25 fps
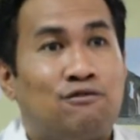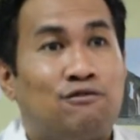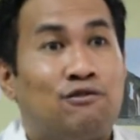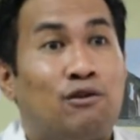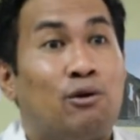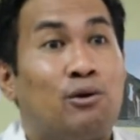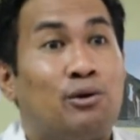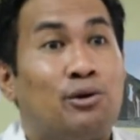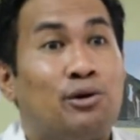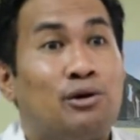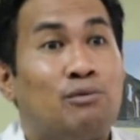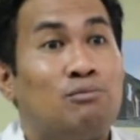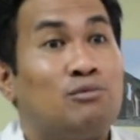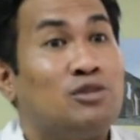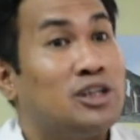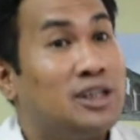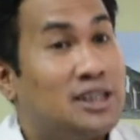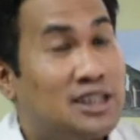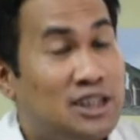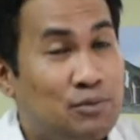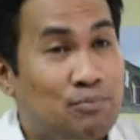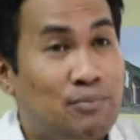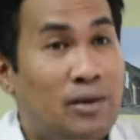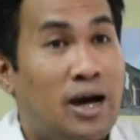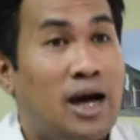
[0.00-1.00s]
four
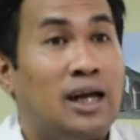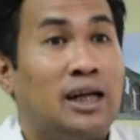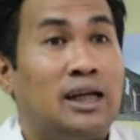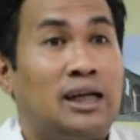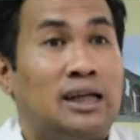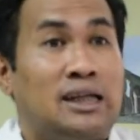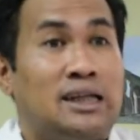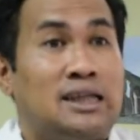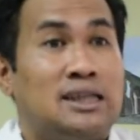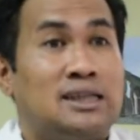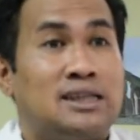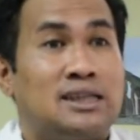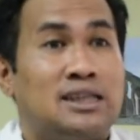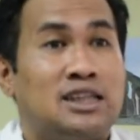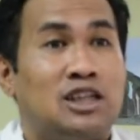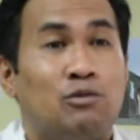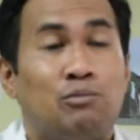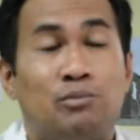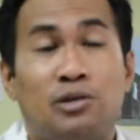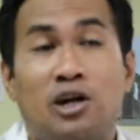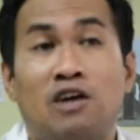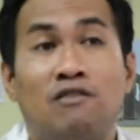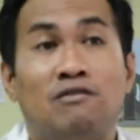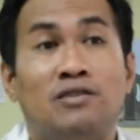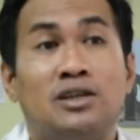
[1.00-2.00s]
municipalities in the
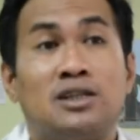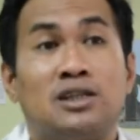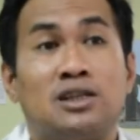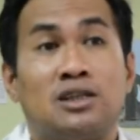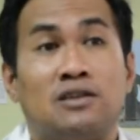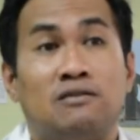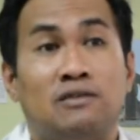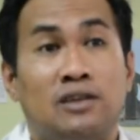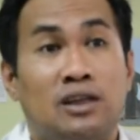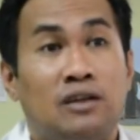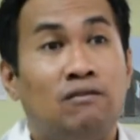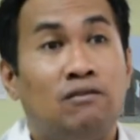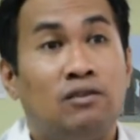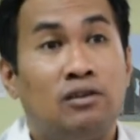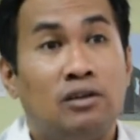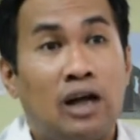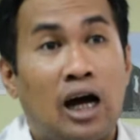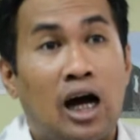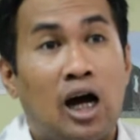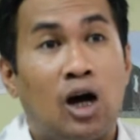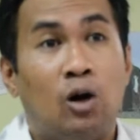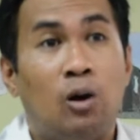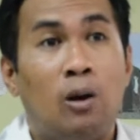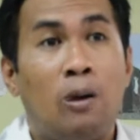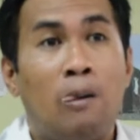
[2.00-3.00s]
province of
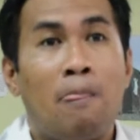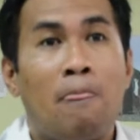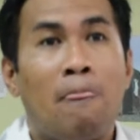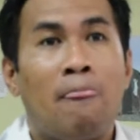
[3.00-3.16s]
Ifugao,